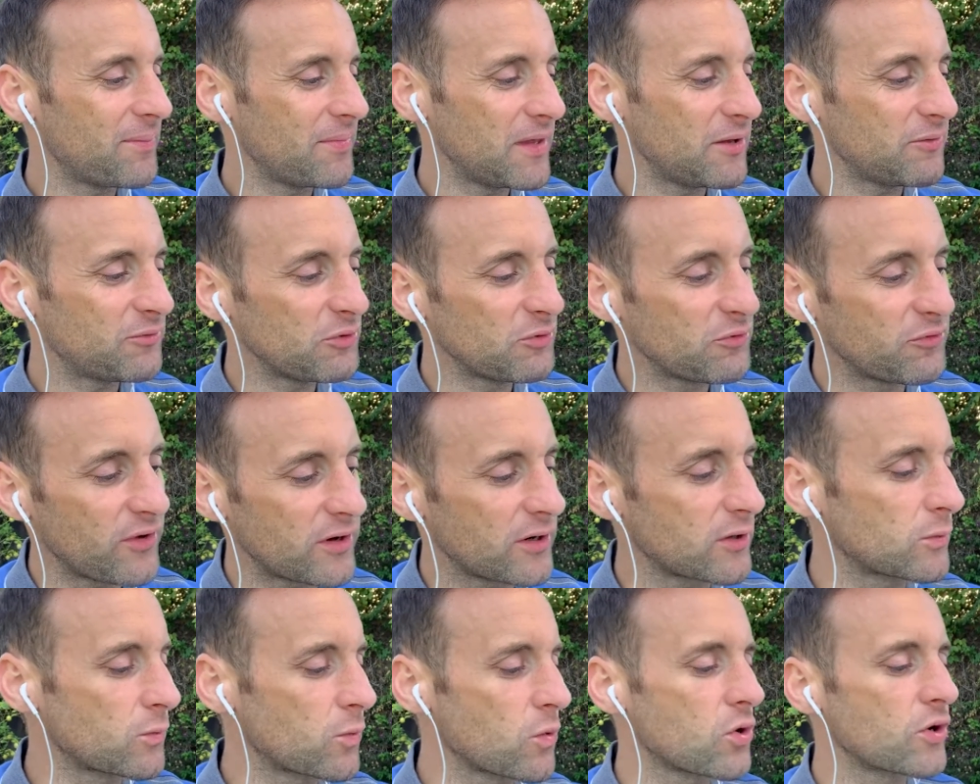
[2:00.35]
If you
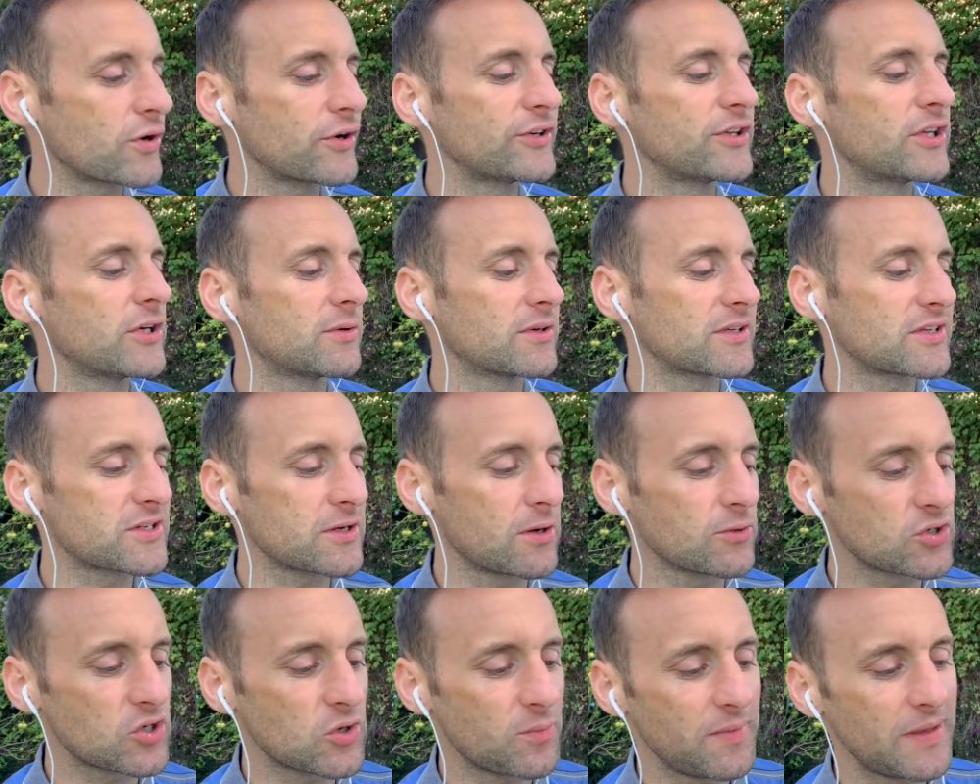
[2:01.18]
follow the work I do on
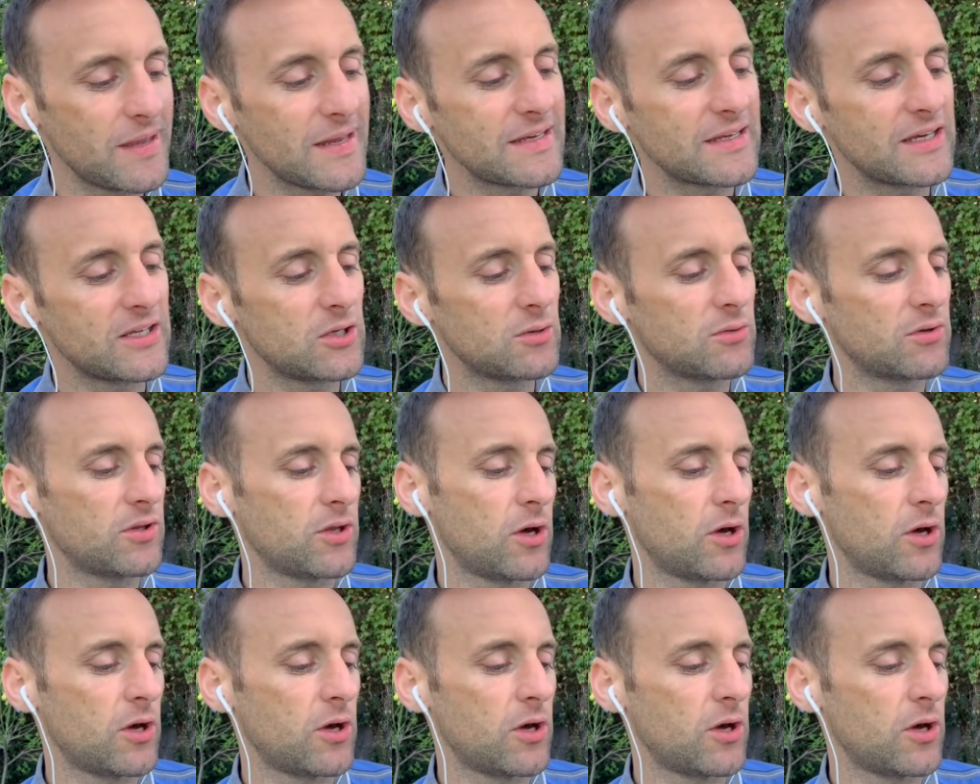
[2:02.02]
social media, you will